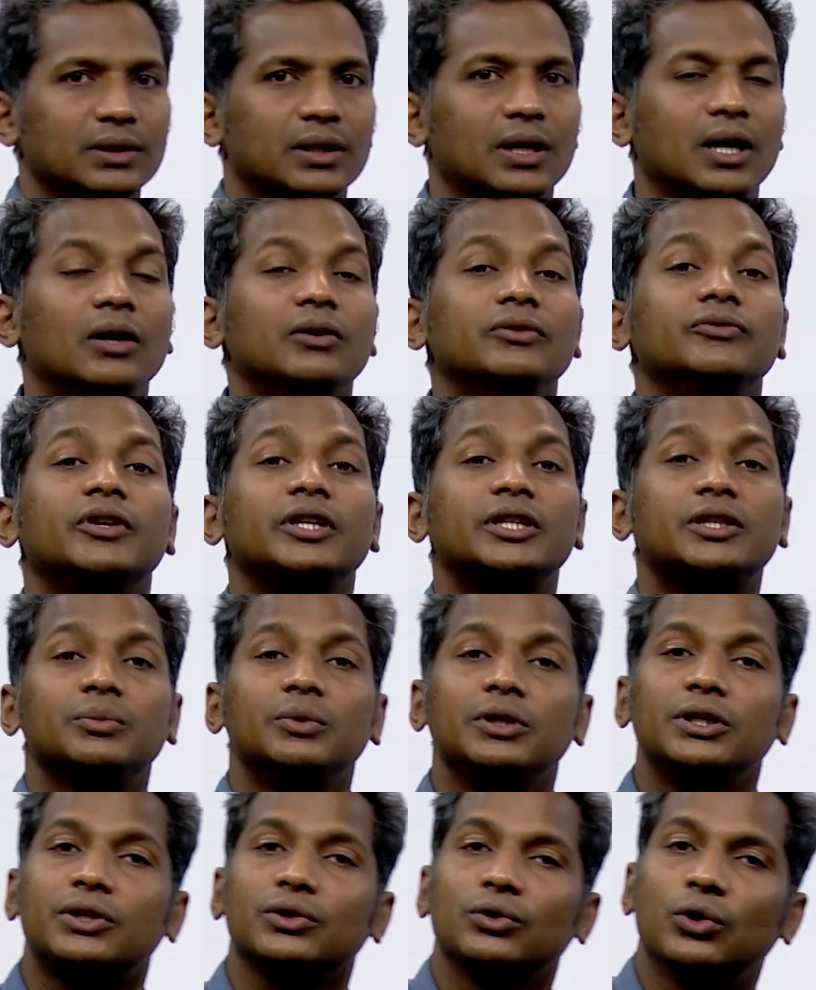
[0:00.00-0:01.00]

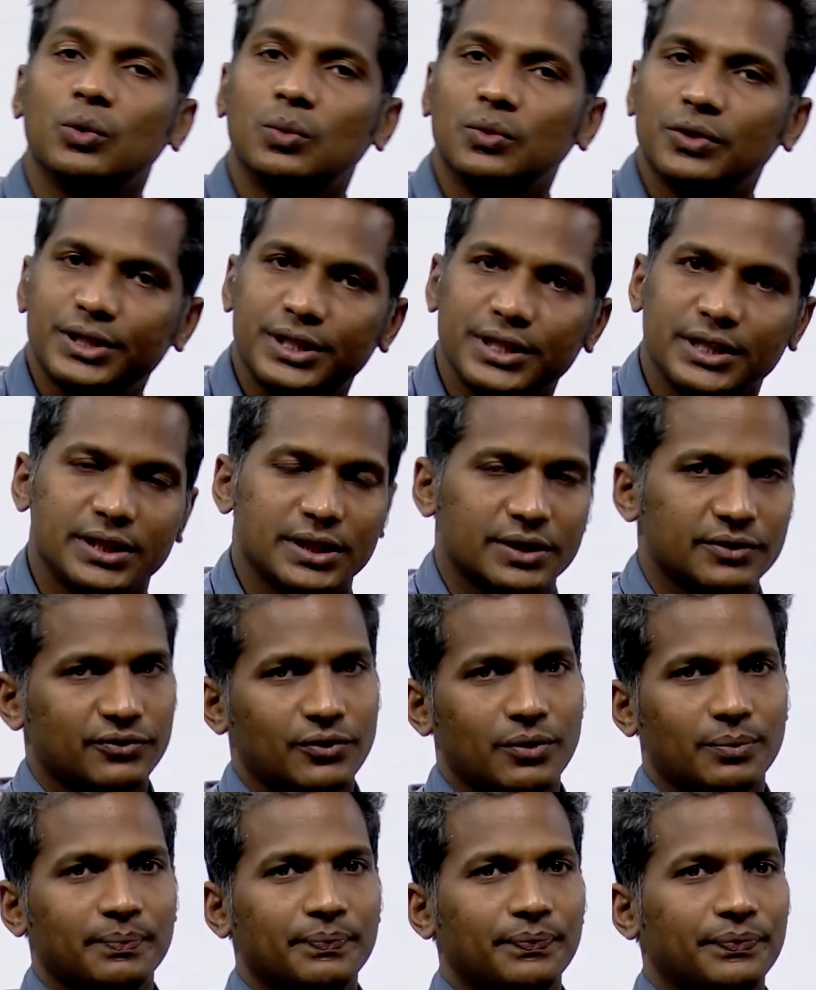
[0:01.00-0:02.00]
convertible to homogeneous
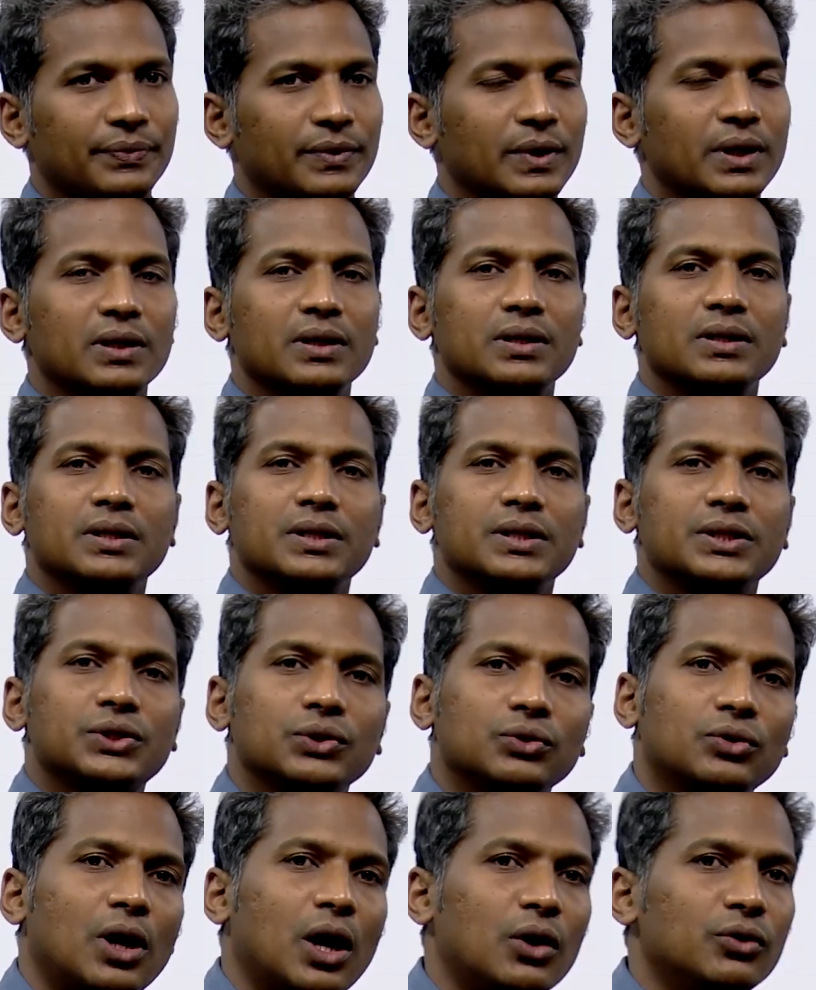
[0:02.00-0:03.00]
form.
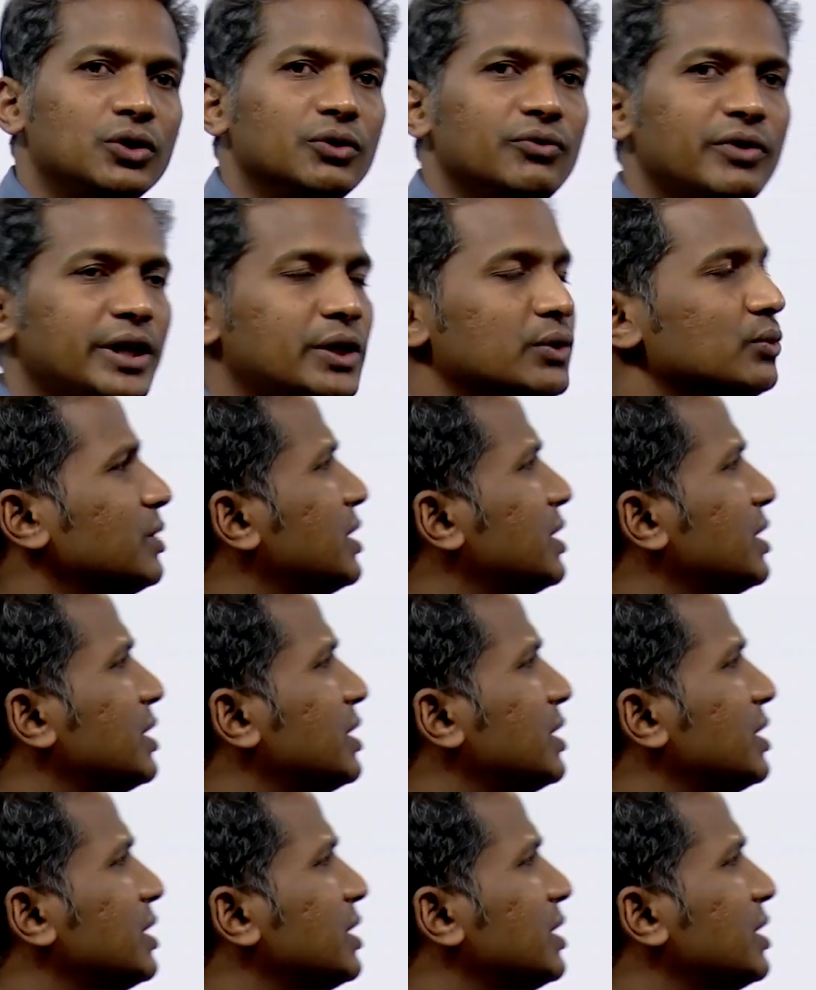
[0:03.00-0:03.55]
So how do we do